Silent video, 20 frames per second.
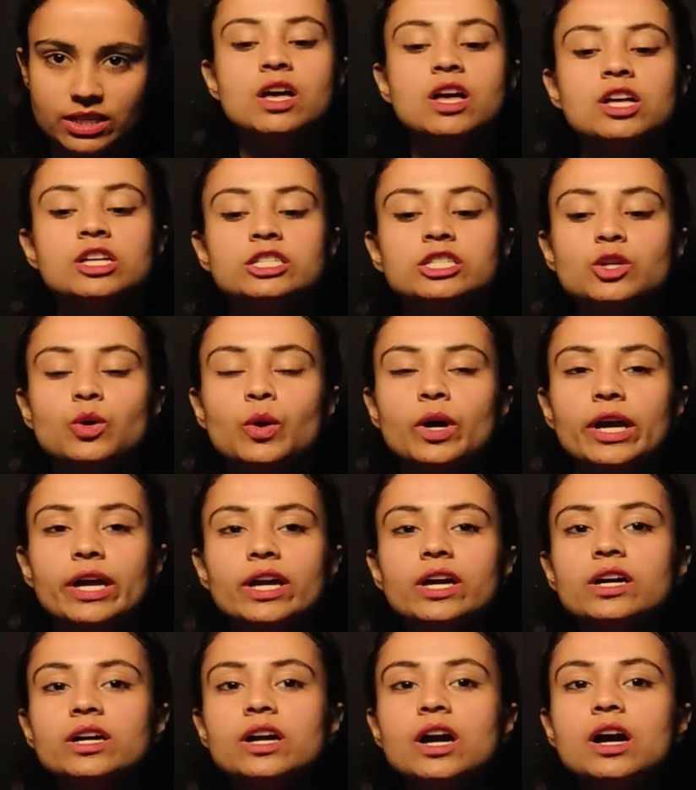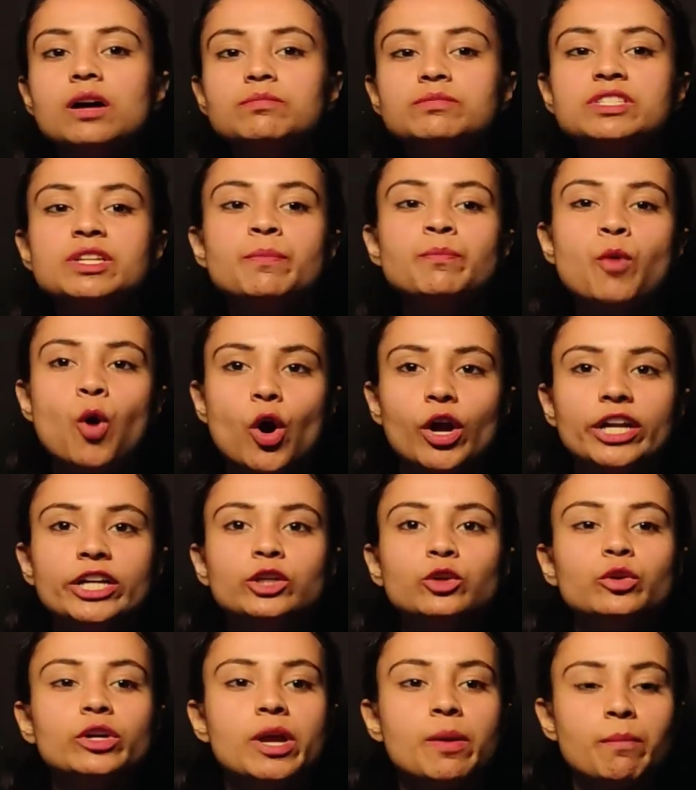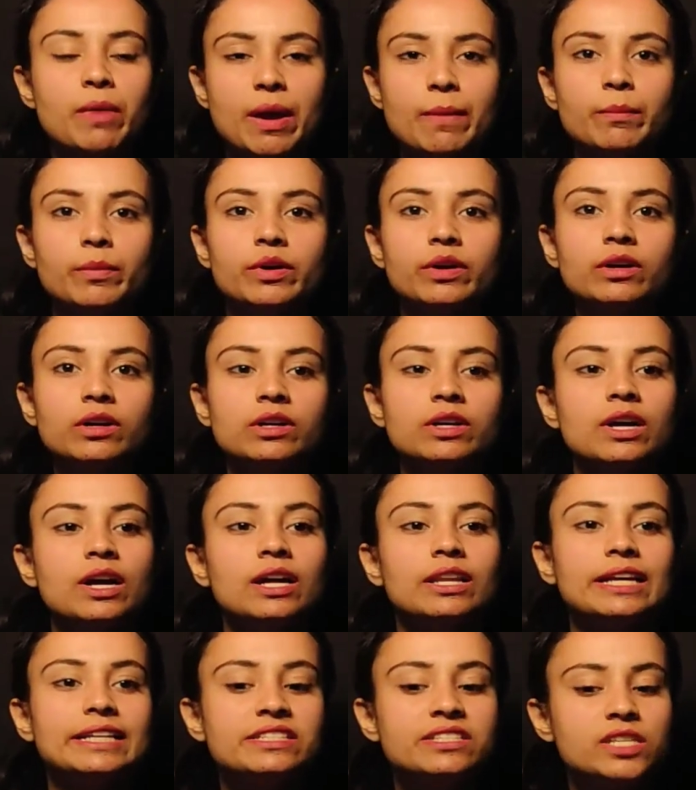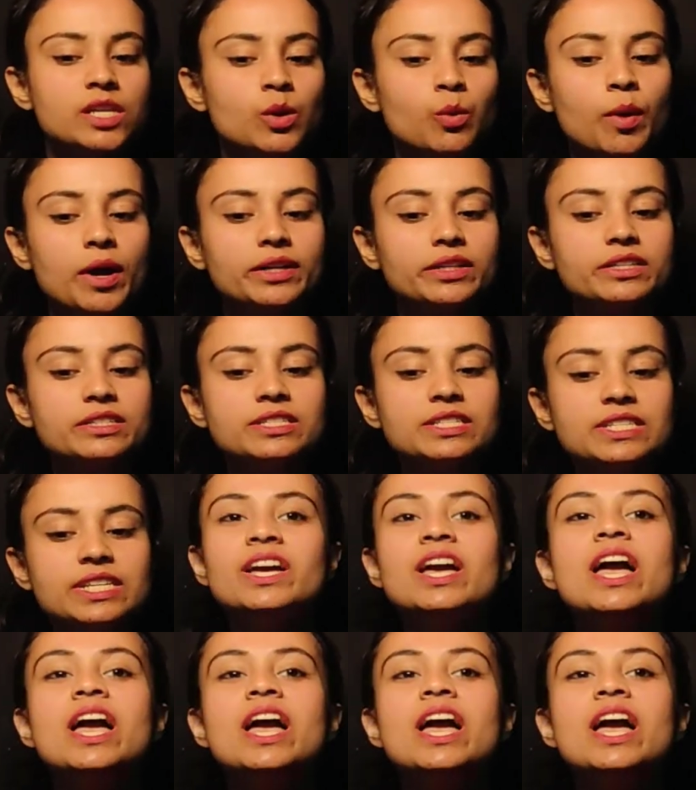So here comes a point to remember. Let's see what it says.